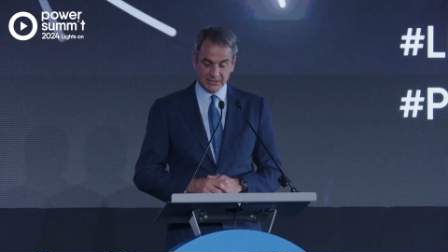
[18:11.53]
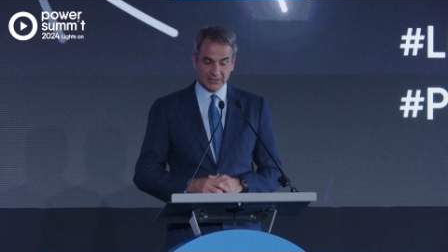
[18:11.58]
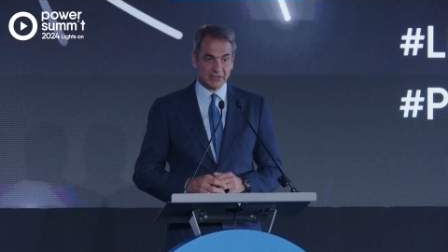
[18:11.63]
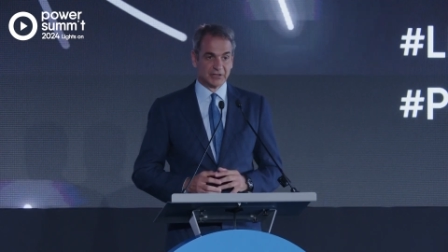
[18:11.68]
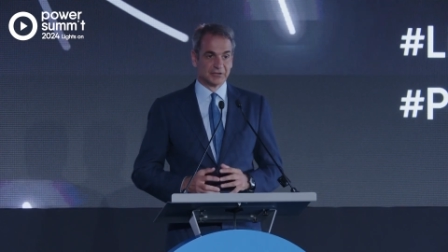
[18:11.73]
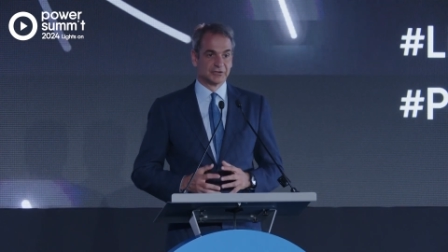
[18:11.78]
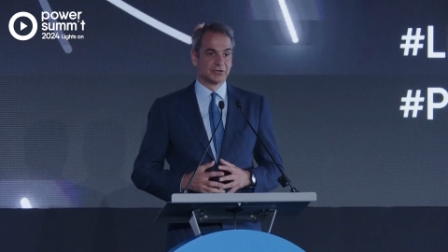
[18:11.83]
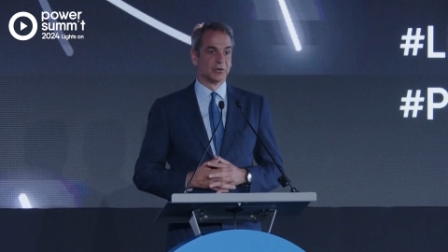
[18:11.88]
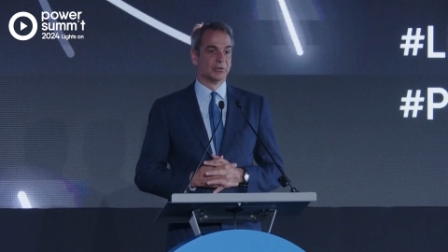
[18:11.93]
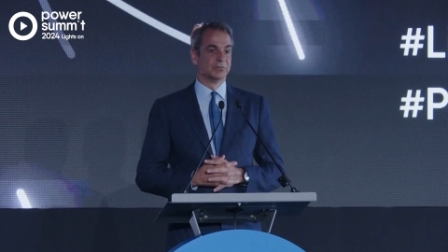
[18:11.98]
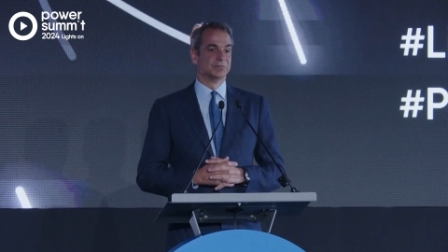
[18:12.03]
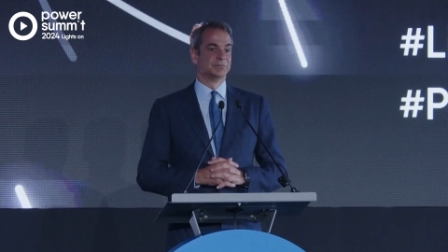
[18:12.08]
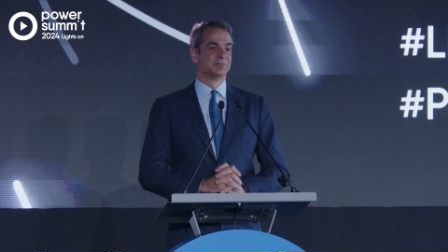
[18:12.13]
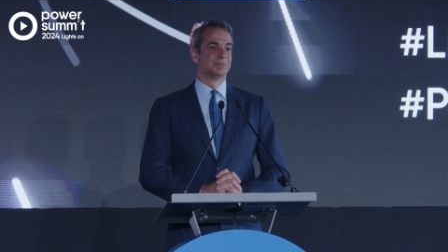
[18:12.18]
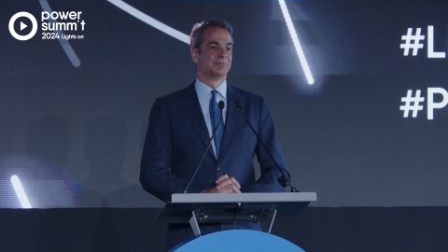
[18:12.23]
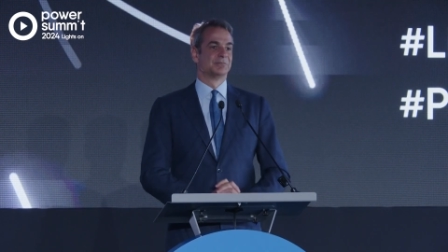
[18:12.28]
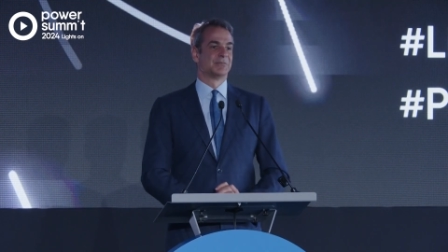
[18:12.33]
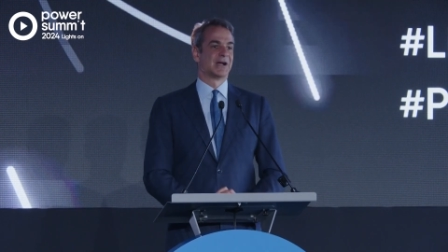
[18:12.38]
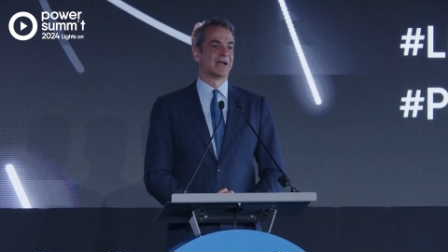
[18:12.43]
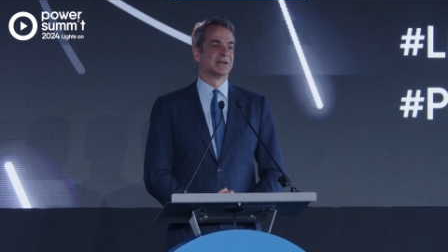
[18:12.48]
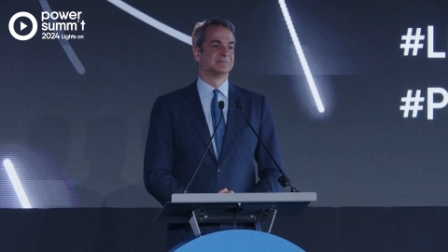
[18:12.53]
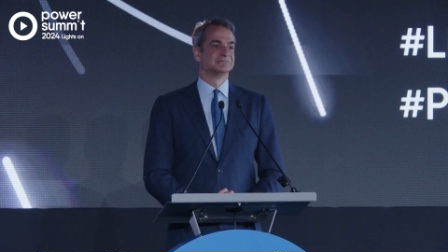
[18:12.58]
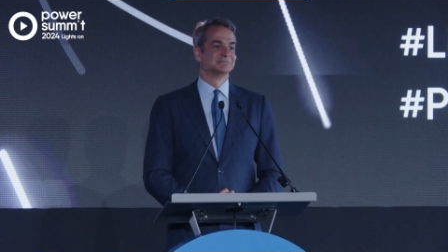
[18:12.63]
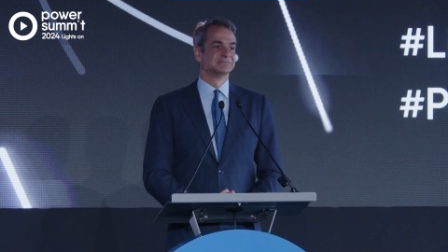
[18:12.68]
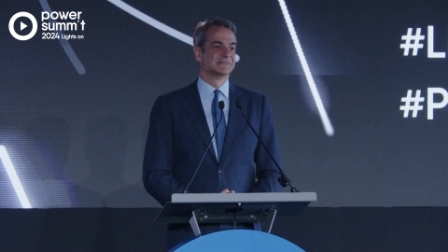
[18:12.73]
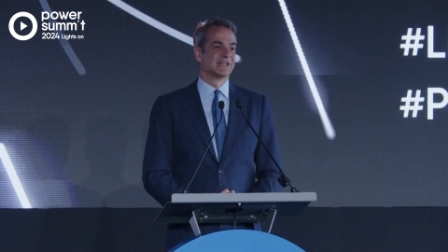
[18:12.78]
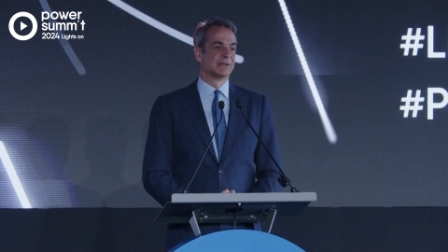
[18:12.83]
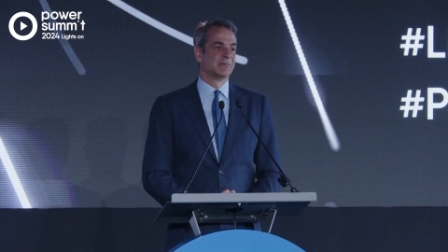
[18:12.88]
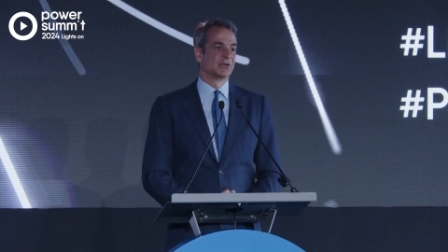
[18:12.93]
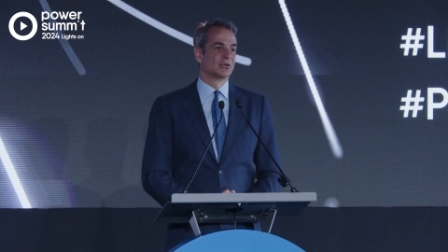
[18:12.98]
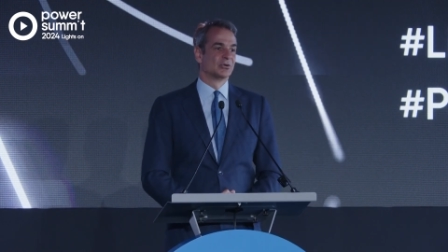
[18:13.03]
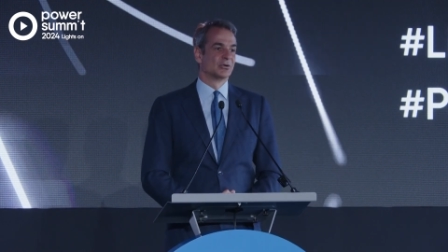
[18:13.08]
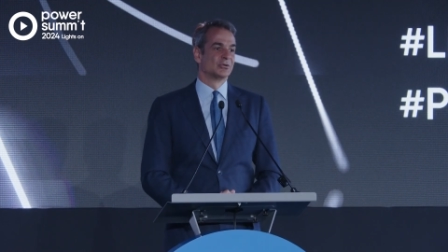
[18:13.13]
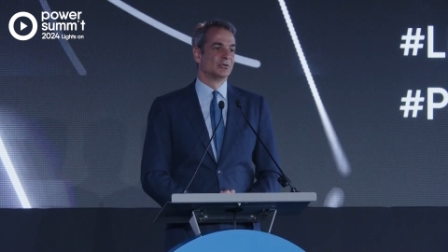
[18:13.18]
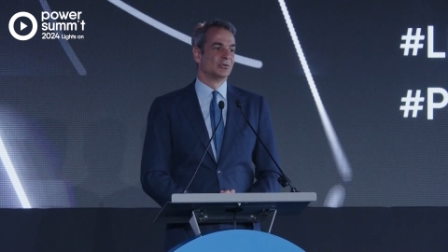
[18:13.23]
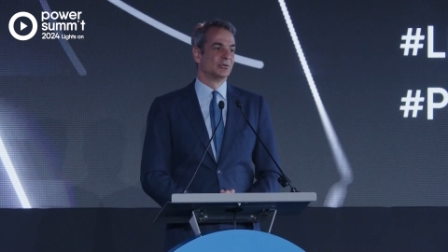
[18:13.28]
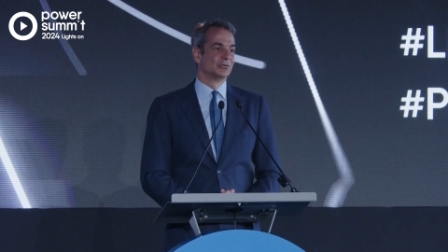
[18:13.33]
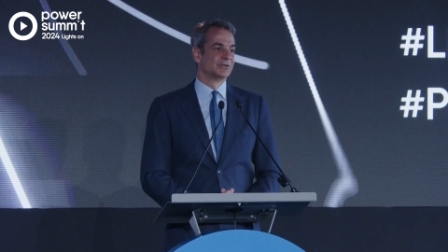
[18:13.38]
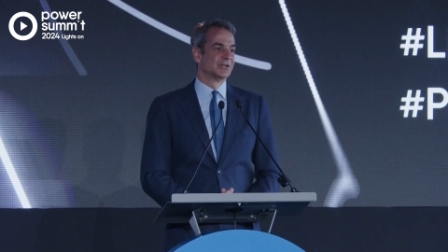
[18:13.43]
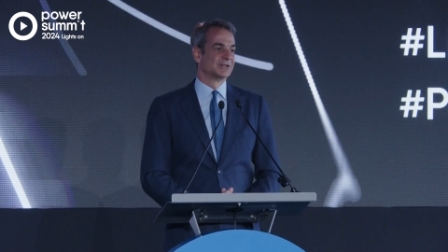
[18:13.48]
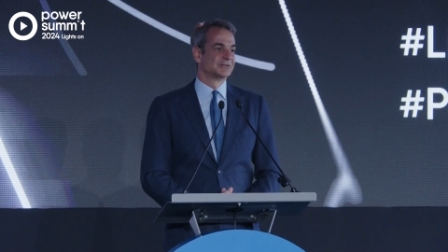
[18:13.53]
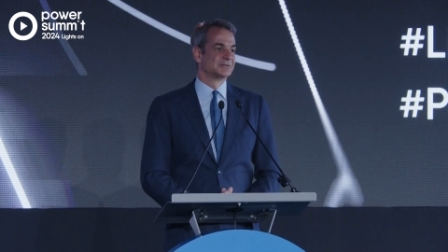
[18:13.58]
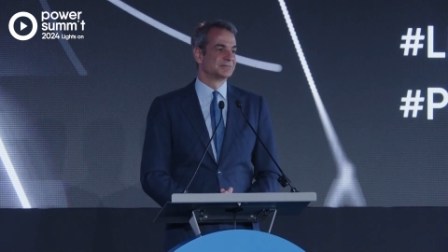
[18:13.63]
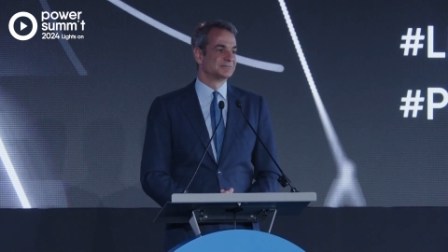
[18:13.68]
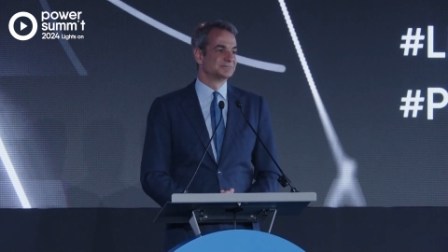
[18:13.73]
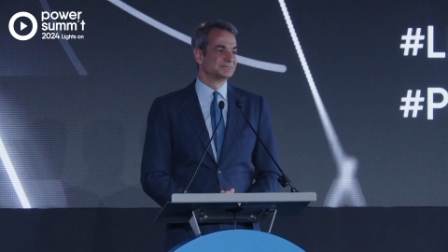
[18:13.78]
So, let me conclude that